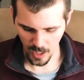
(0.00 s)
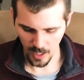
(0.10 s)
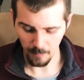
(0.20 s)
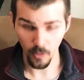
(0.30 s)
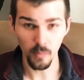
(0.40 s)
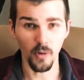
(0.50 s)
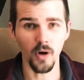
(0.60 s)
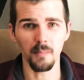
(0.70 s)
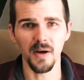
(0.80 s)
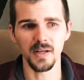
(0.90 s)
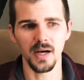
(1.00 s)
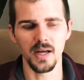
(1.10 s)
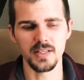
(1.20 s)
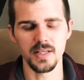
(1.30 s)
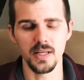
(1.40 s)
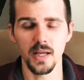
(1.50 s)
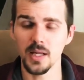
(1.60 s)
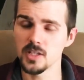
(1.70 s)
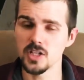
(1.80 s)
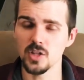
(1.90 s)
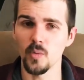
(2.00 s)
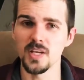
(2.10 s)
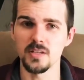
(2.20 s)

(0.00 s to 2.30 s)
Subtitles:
More Pokemon content, not in just the ways